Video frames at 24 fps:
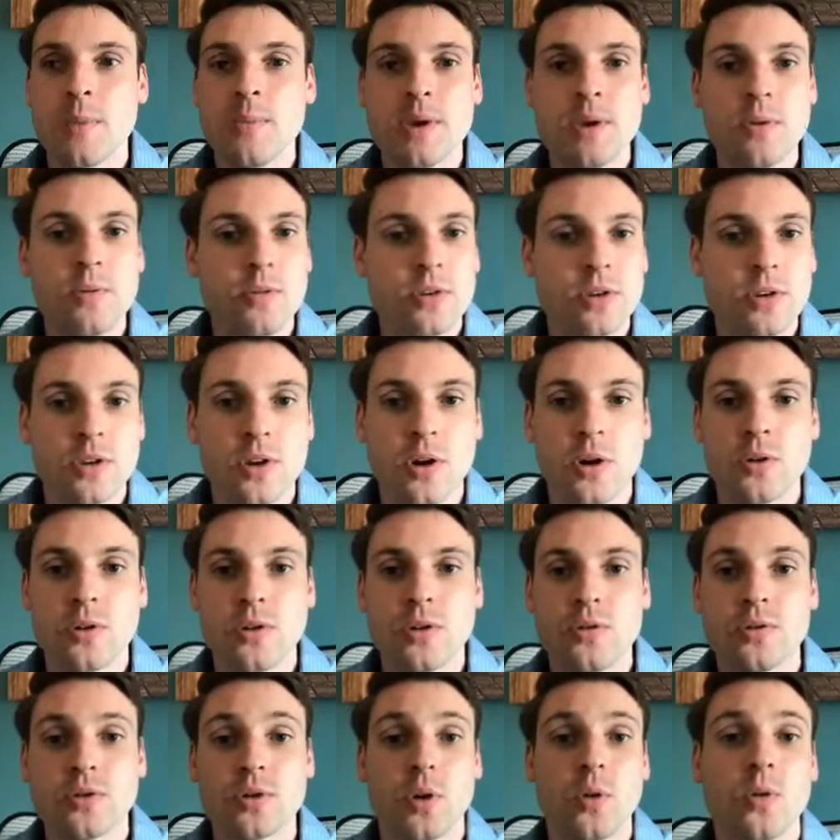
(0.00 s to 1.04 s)
maybe,
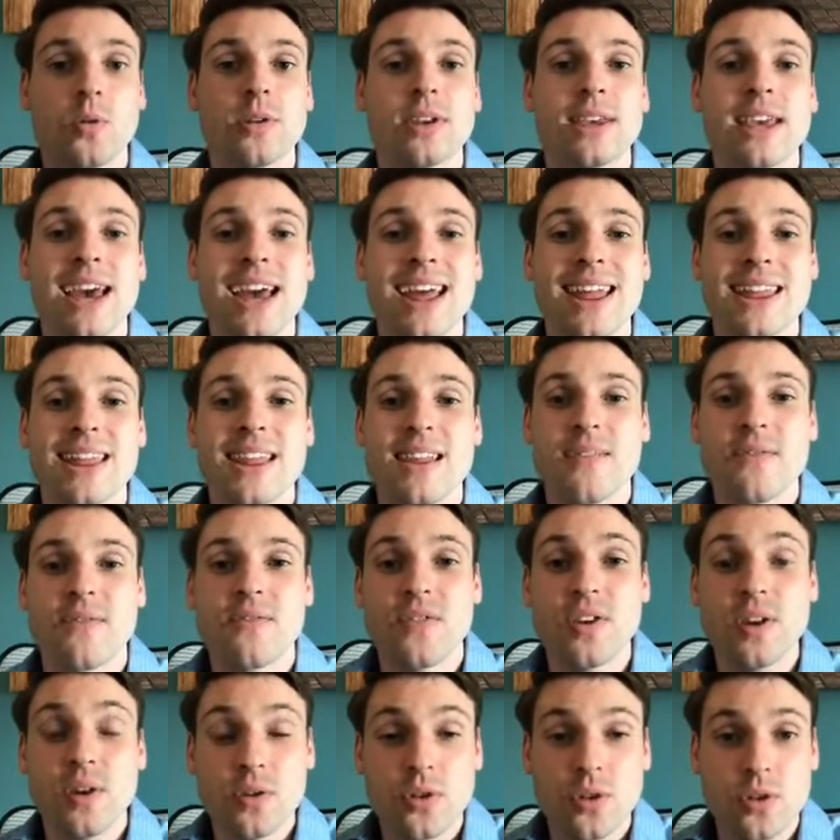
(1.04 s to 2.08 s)
you don't yet
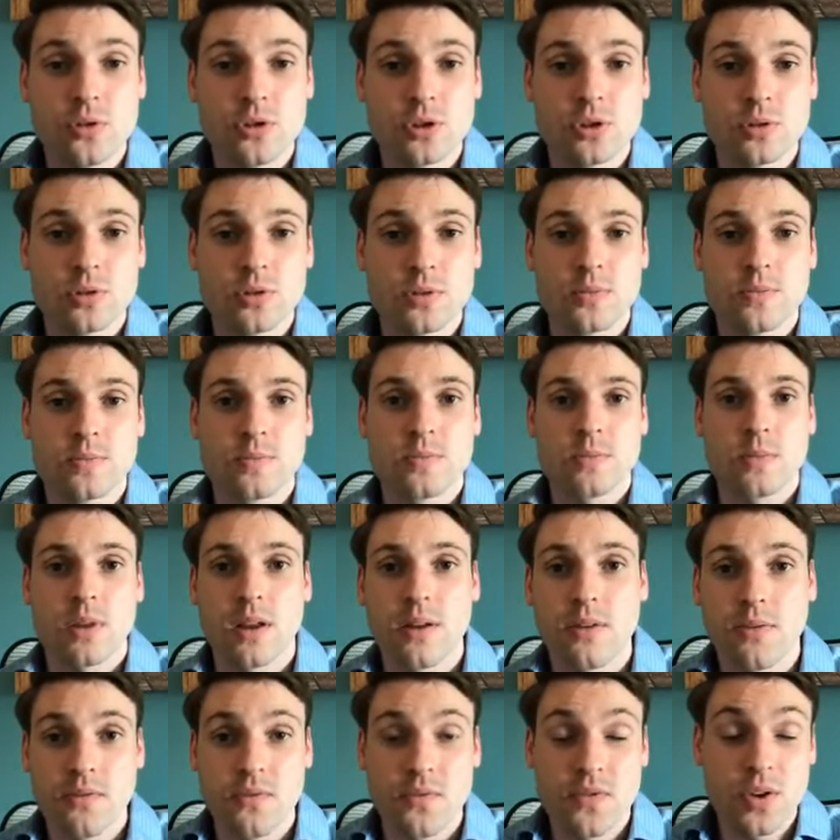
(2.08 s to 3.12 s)
feel those
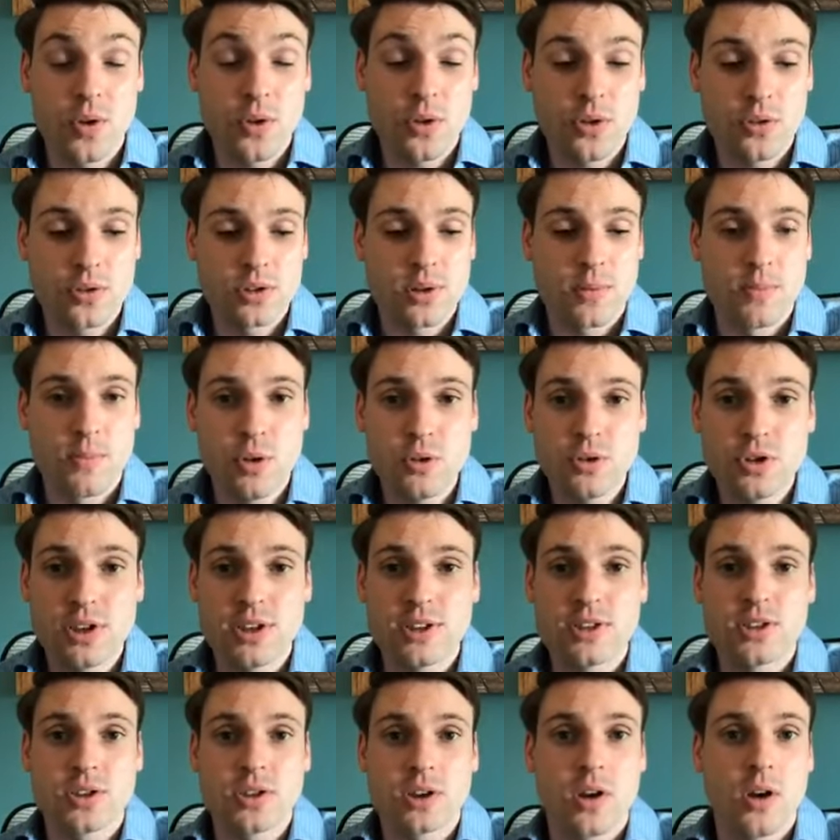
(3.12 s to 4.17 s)

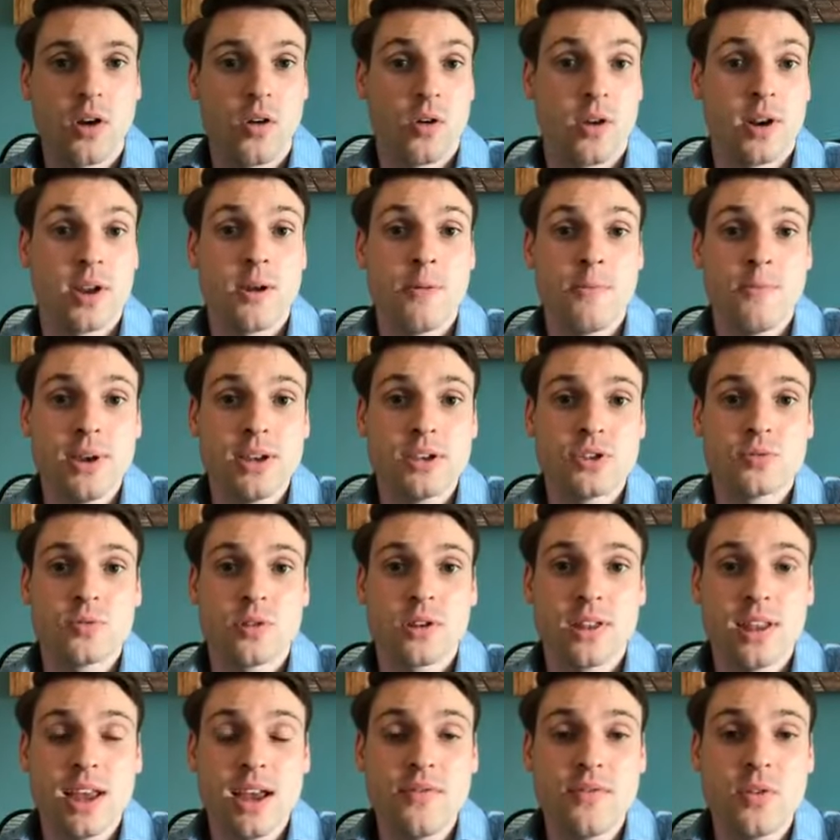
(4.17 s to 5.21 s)
emotions on a
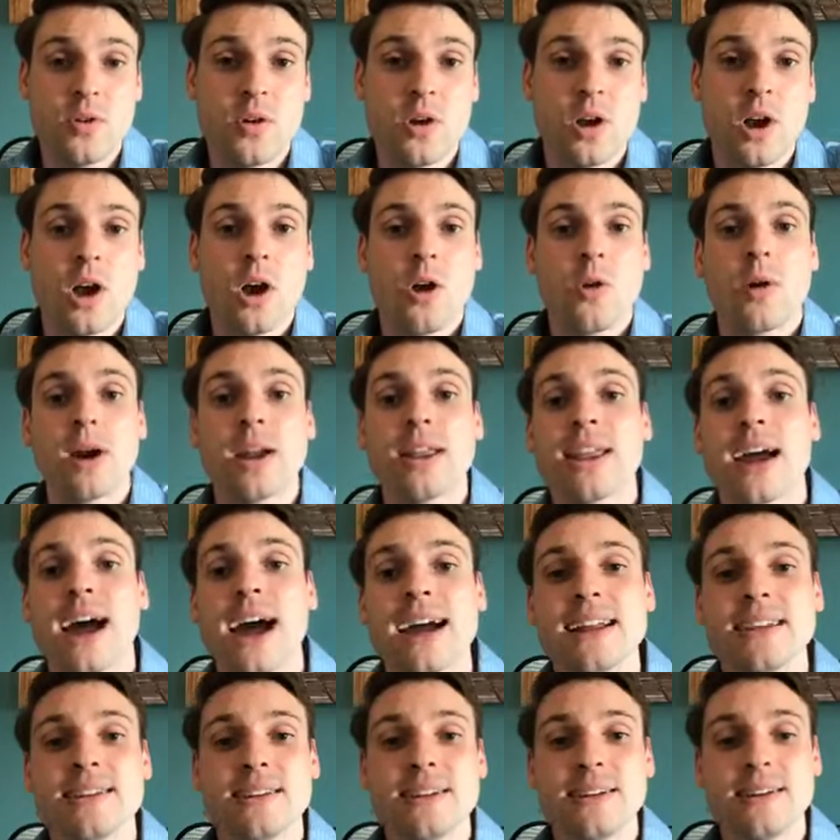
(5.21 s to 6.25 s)
habitual level, right? The
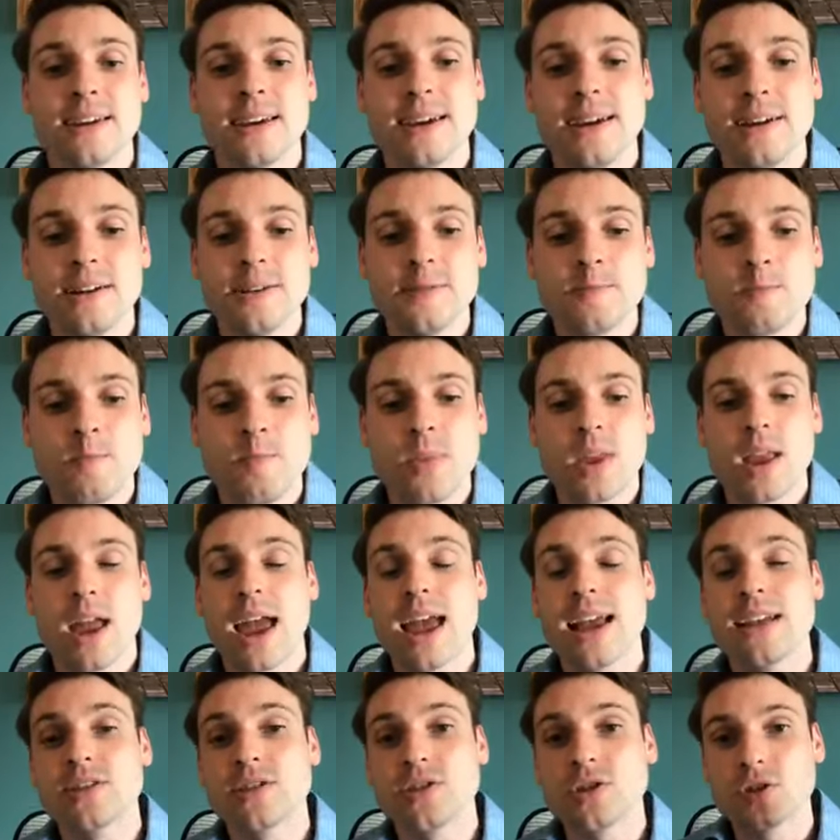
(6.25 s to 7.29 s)
idea here
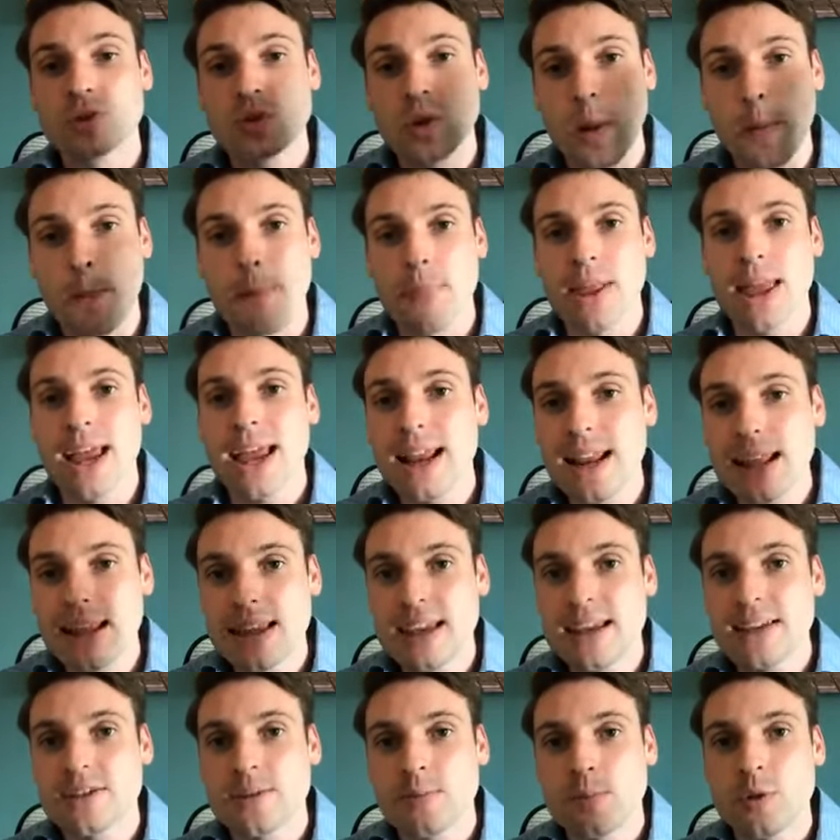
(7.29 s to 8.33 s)
is to start
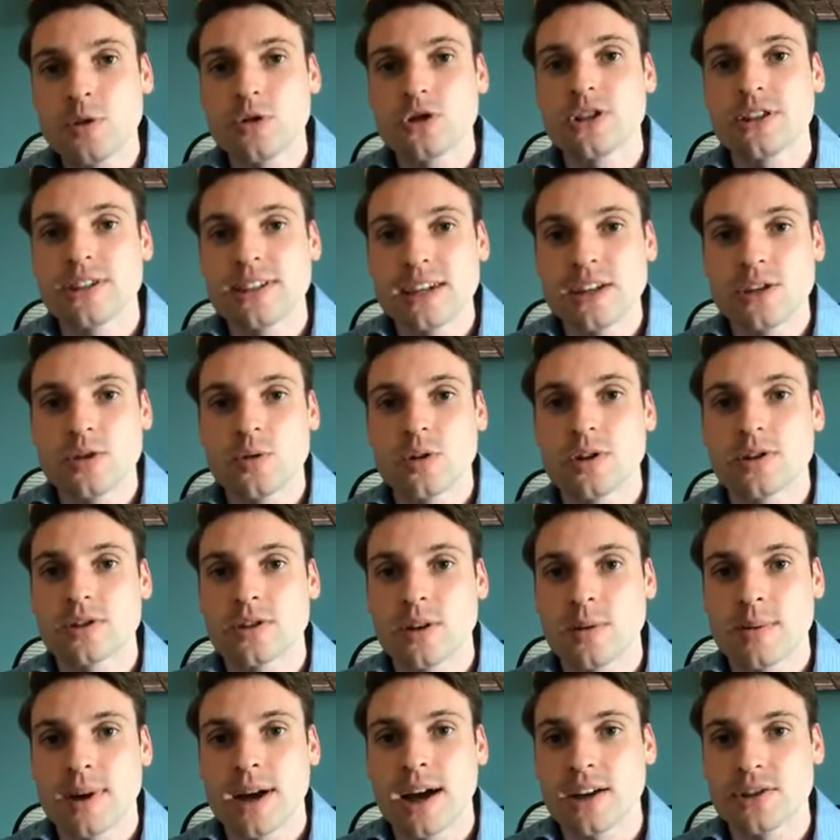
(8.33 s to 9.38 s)
planting these emotions into our
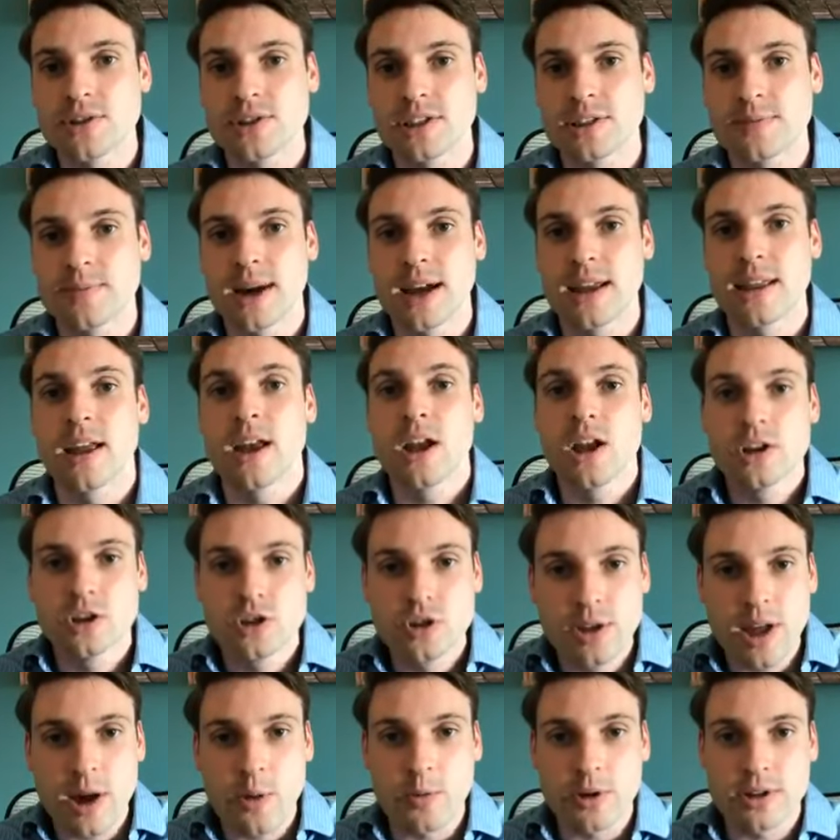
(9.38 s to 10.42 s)
subconscious mind
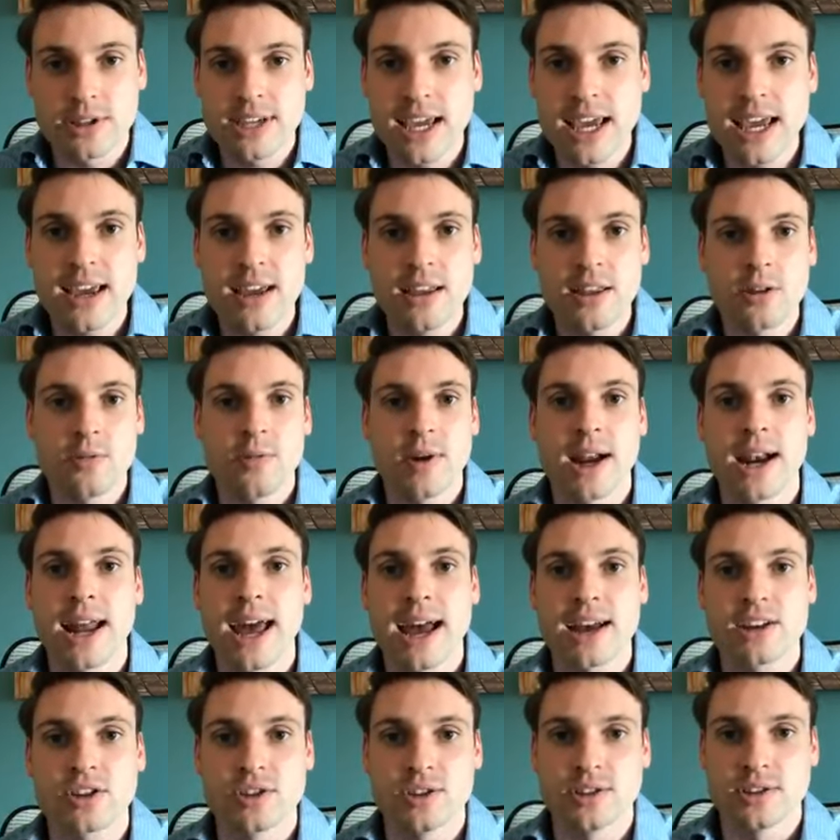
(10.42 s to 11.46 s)
so that we're taking the right
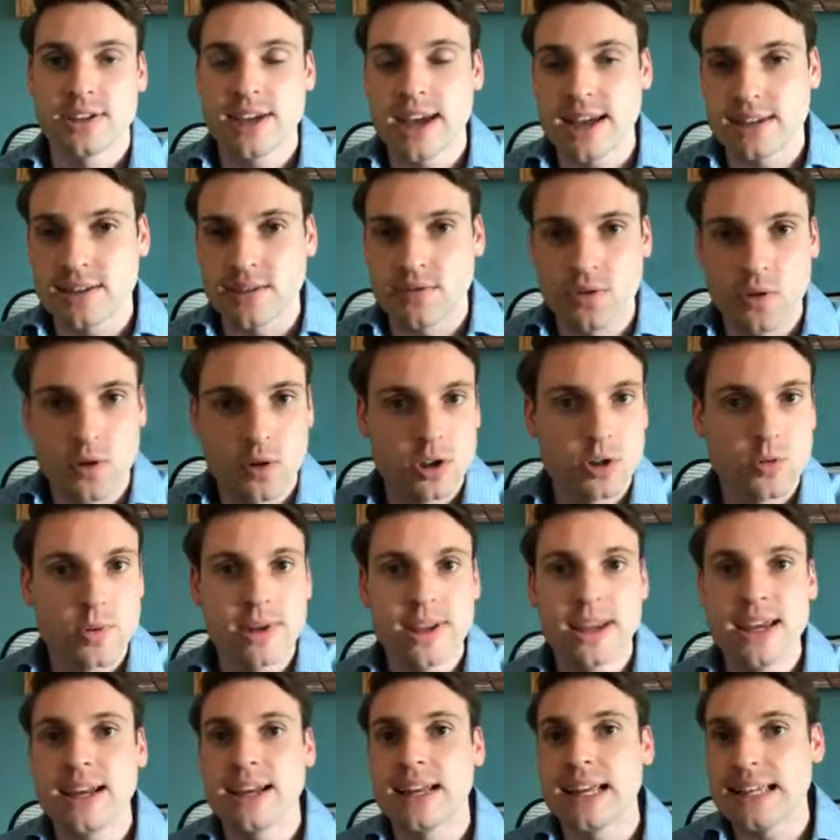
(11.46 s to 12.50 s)
actions. Yes, of course,
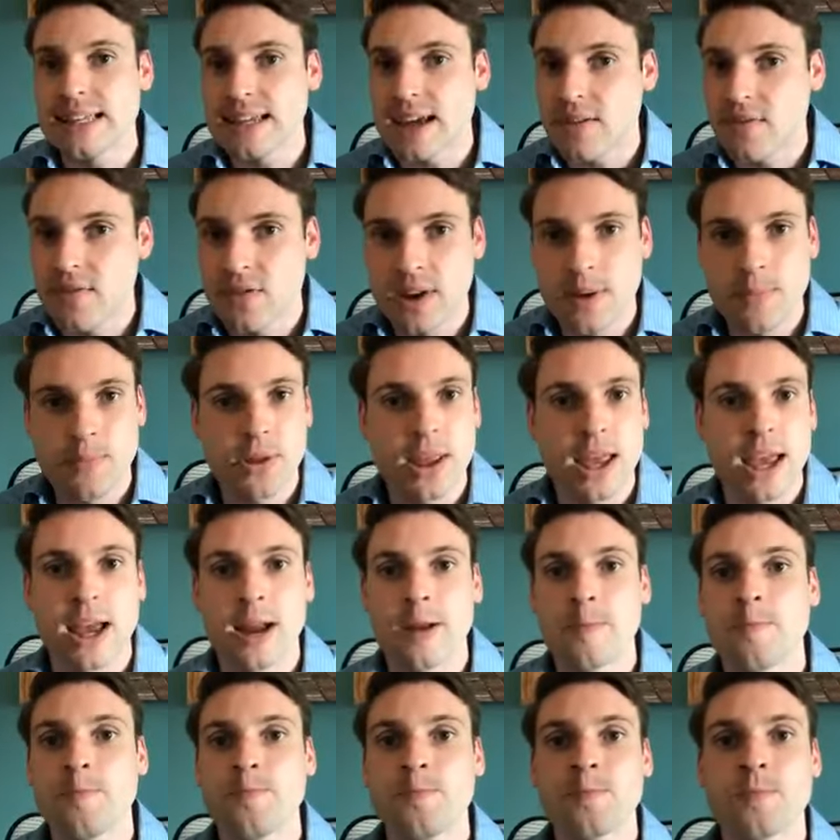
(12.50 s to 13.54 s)
we need a definite
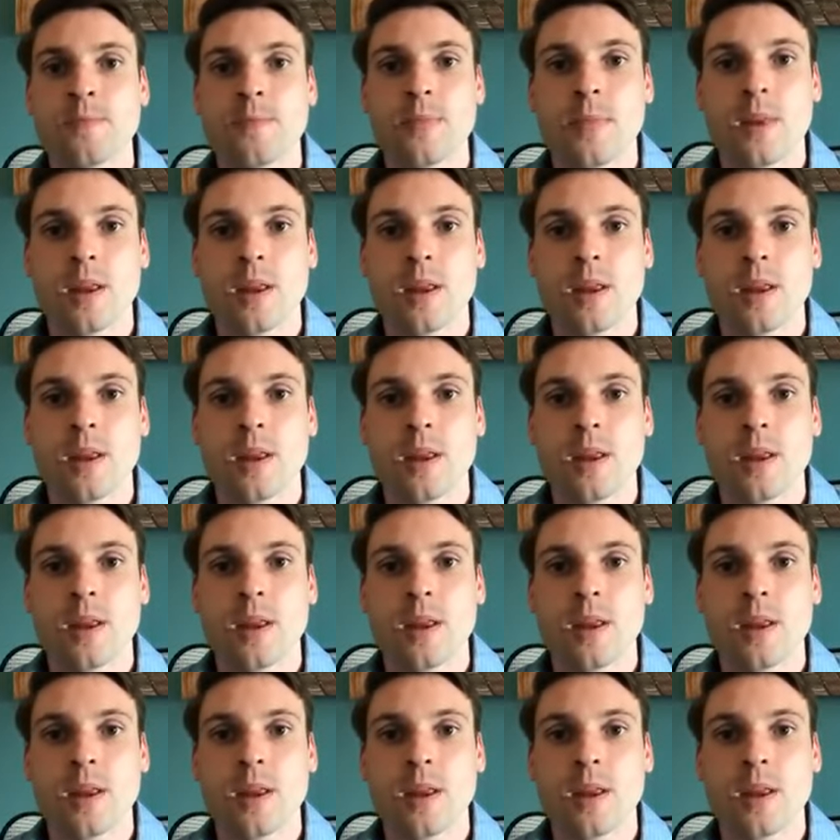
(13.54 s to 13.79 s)
plan.